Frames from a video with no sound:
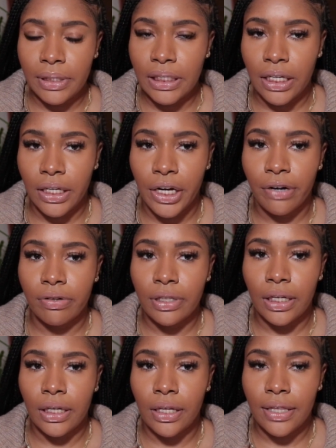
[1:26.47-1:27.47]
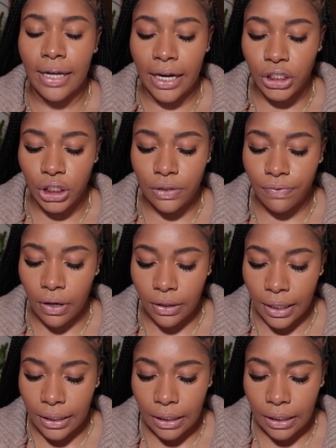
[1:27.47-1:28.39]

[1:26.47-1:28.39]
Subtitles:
and skincare related that I just felt like,